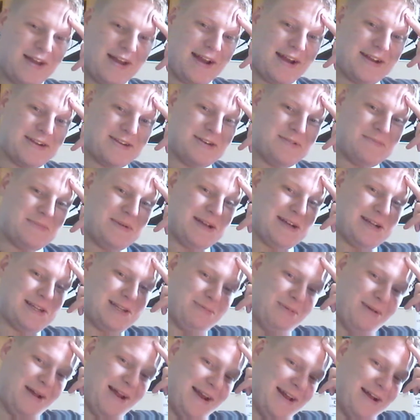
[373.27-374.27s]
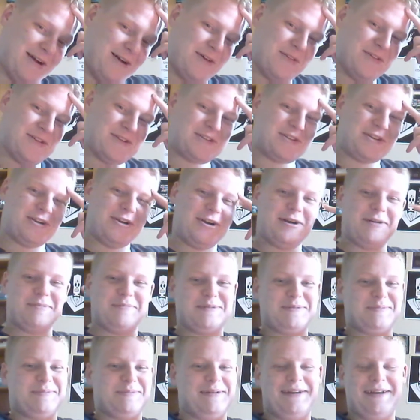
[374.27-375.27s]
I should be explaining all these
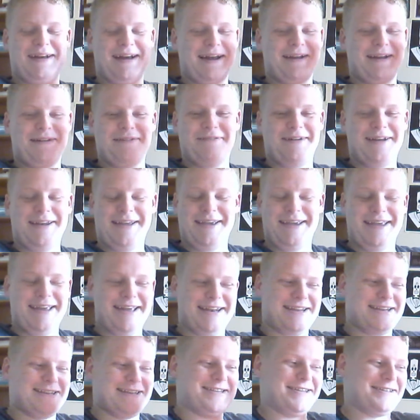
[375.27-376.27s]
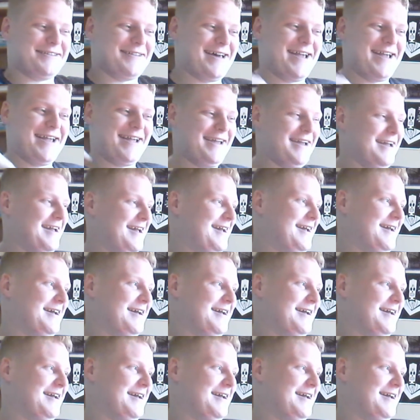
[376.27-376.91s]
terms, but I don't want to get into like